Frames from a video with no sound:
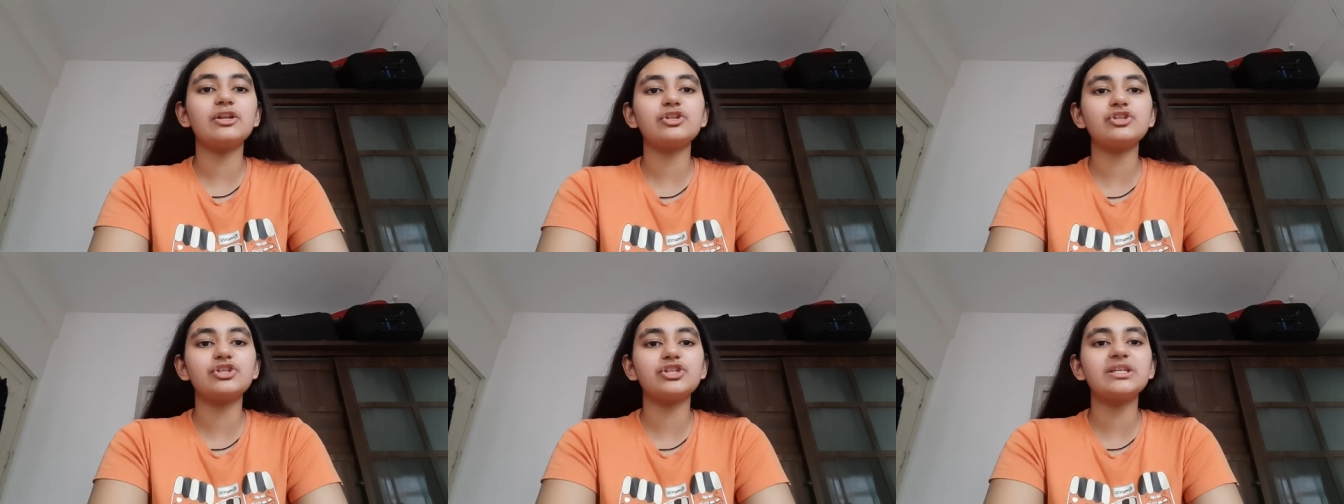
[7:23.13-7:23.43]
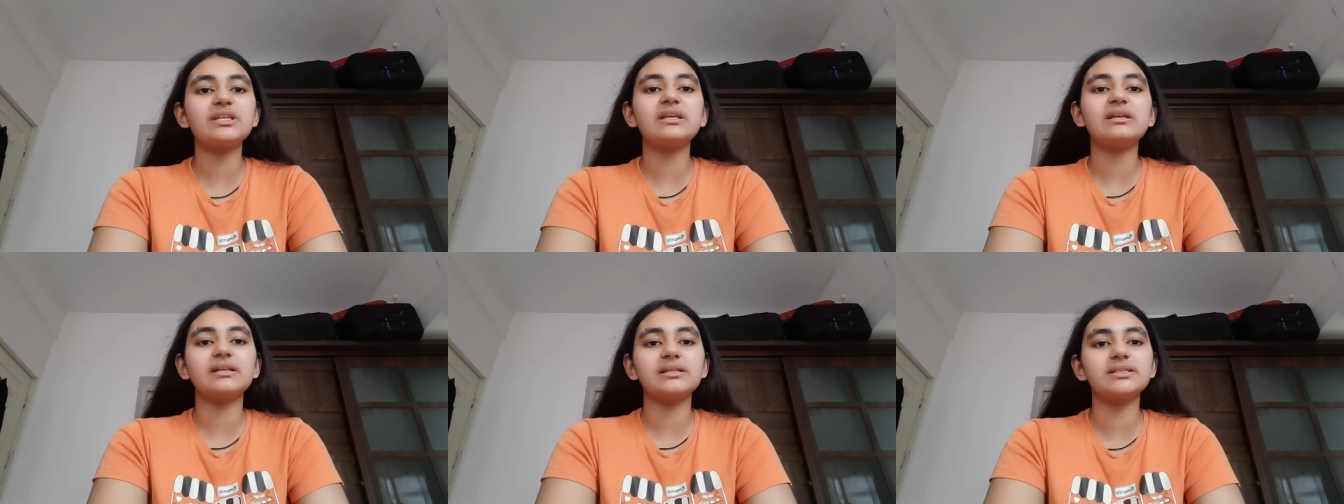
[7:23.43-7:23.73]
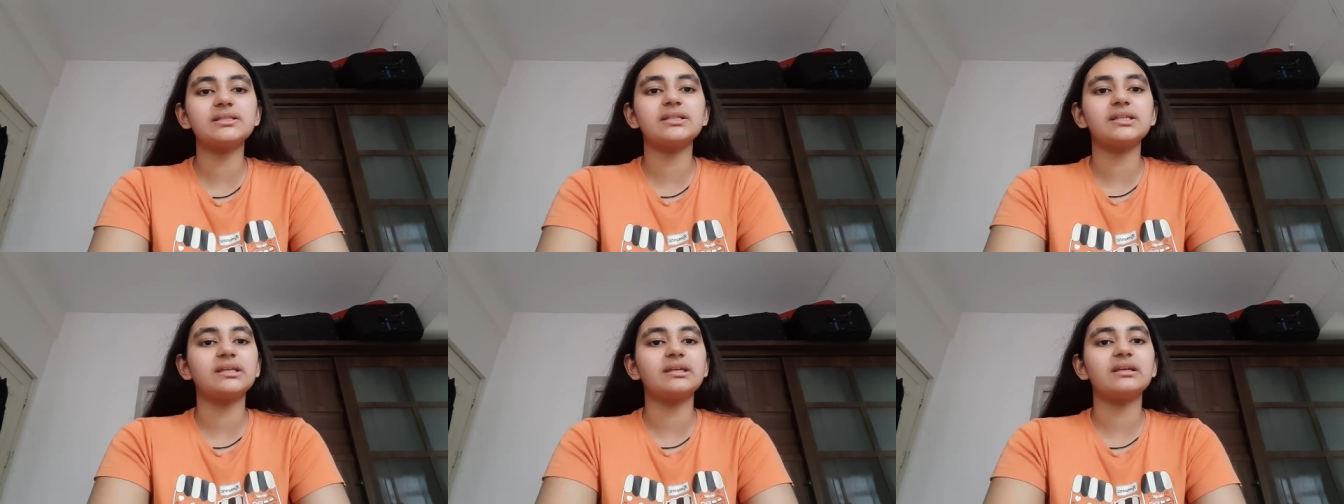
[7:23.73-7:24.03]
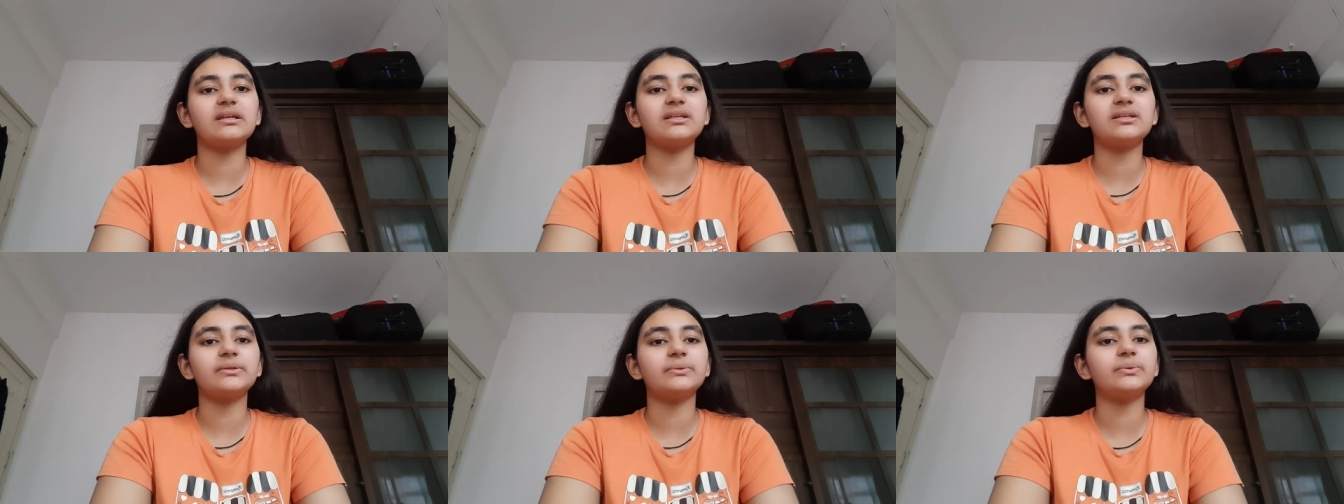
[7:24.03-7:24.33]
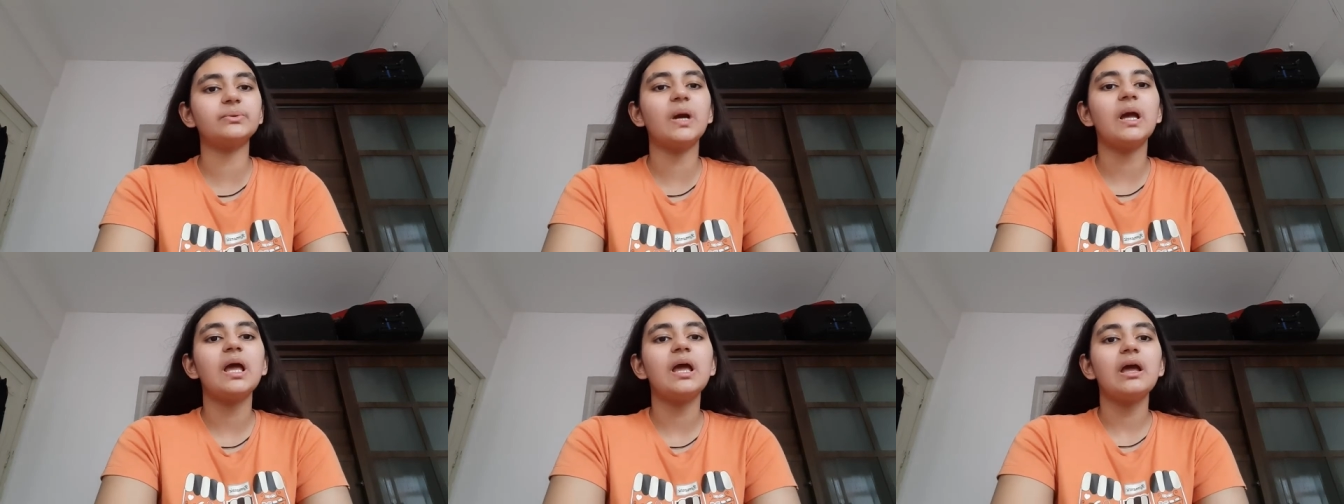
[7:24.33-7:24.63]
and she is the key
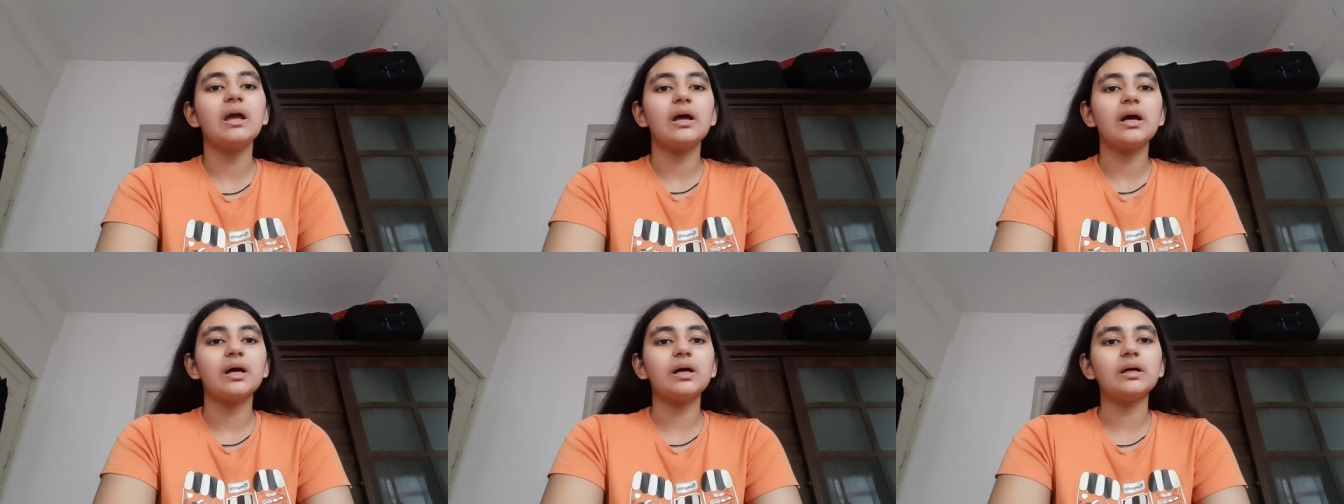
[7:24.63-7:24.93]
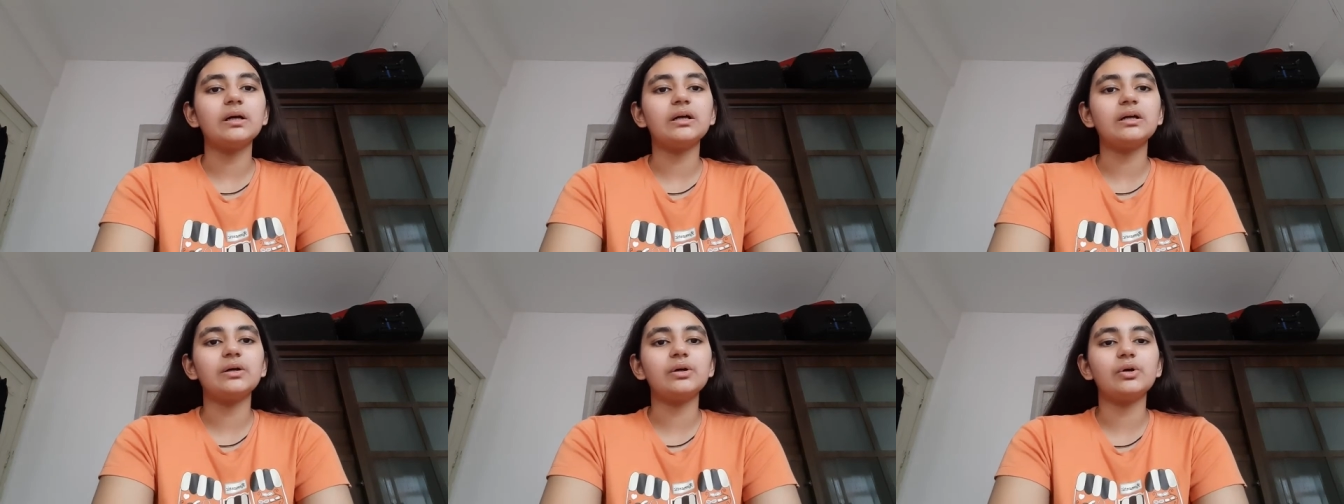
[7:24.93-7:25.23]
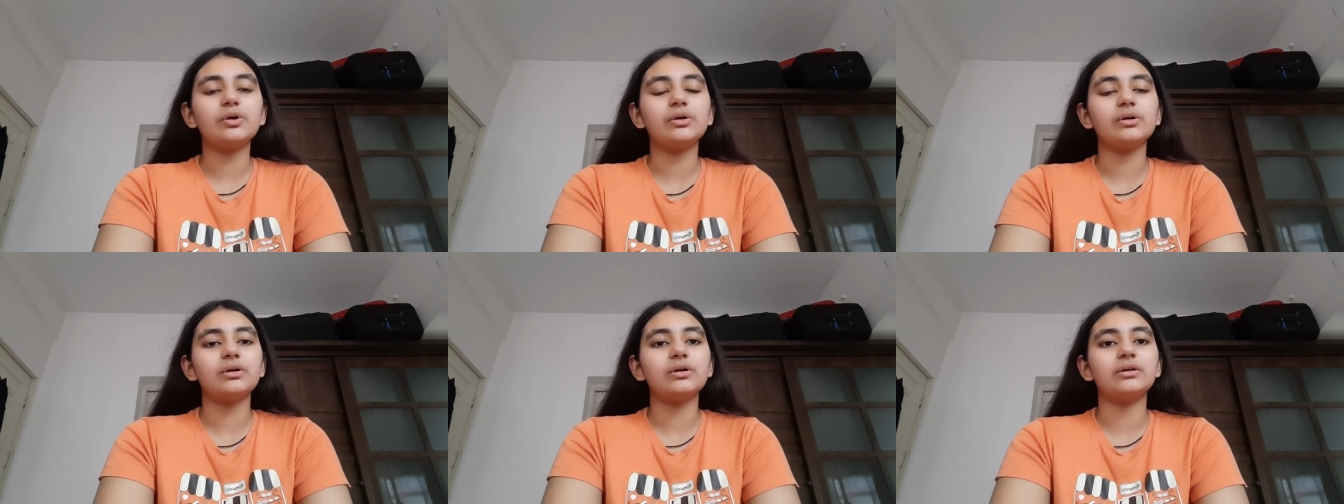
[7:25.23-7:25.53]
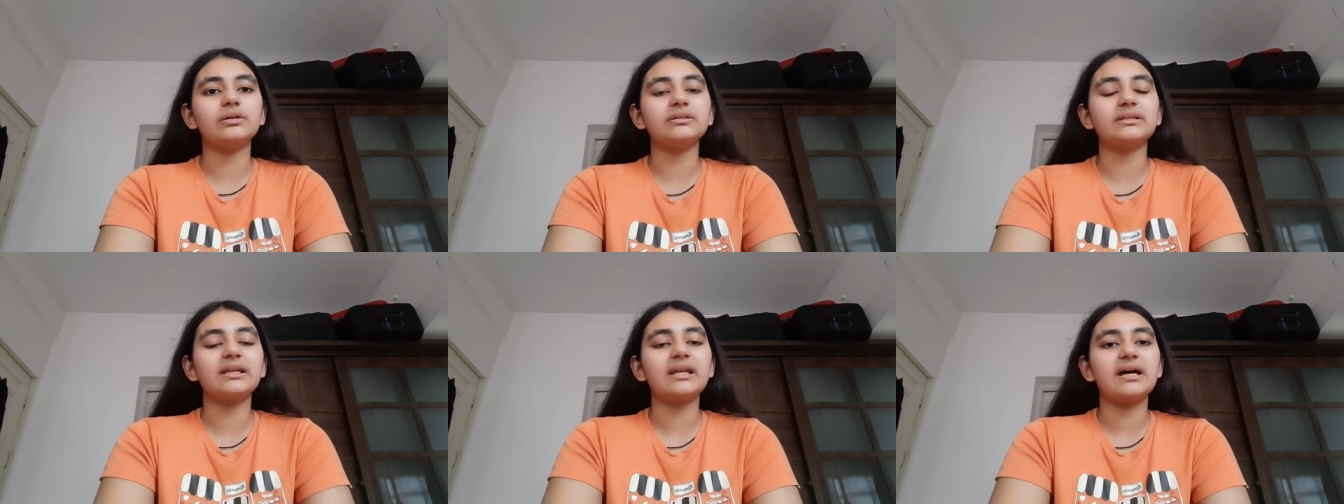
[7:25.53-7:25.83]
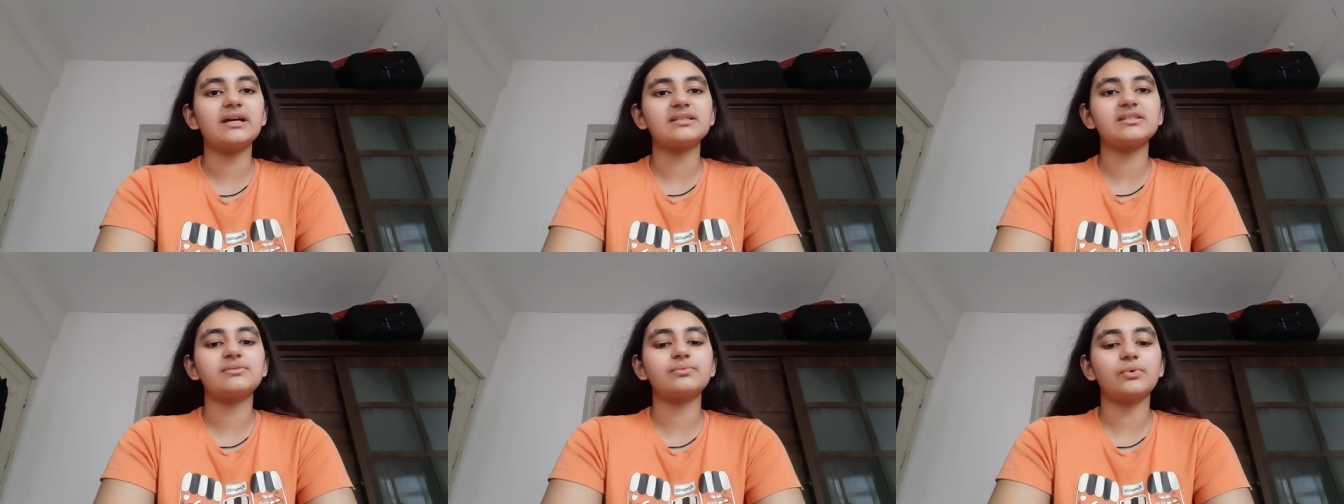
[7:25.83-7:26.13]
to uh, uh, the
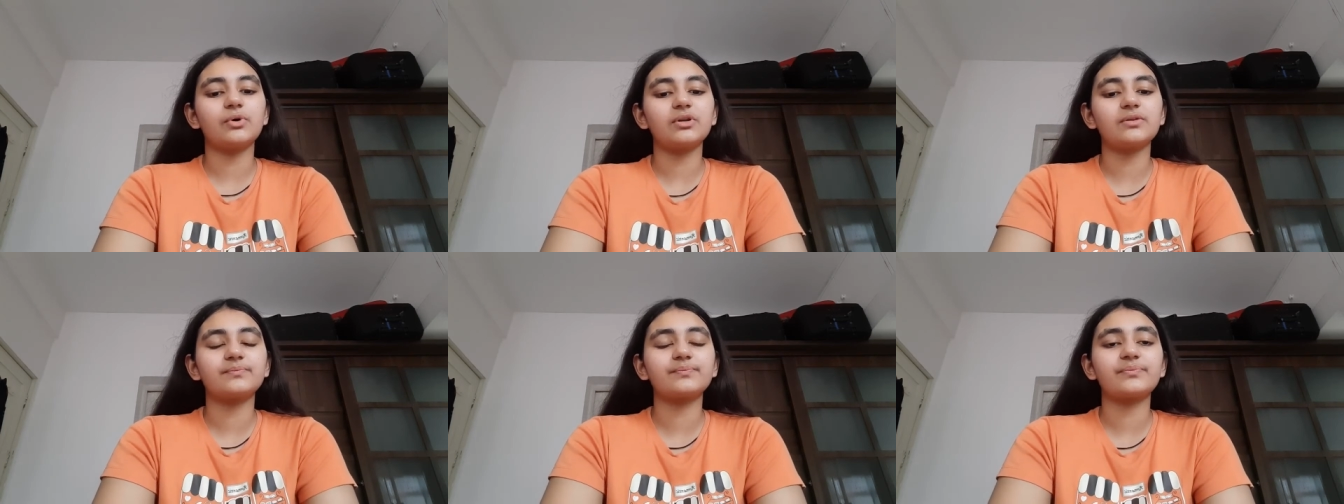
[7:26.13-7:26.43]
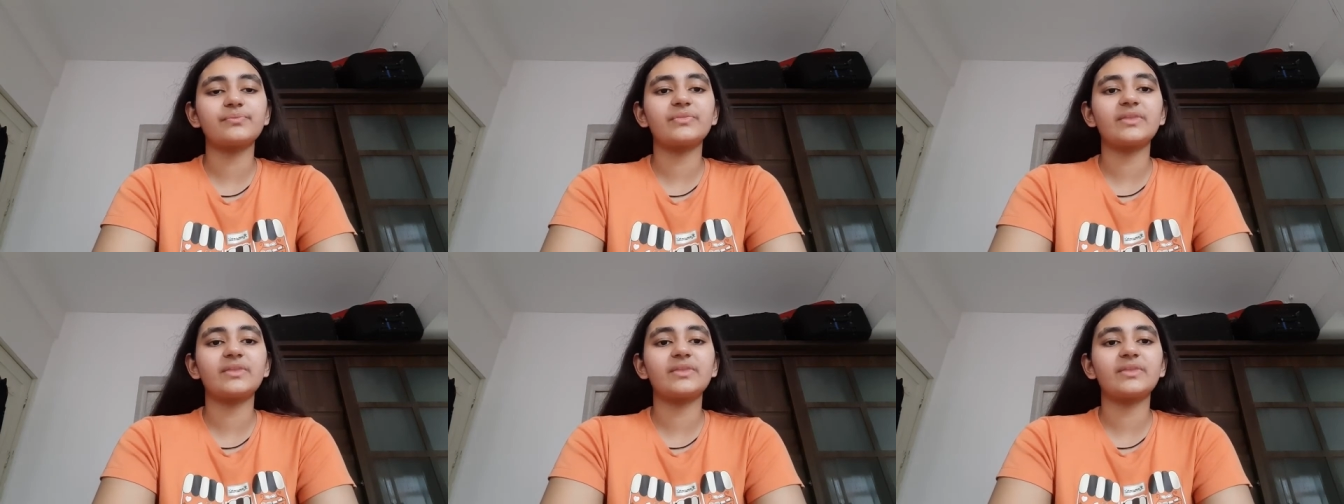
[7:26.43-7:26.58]
last war.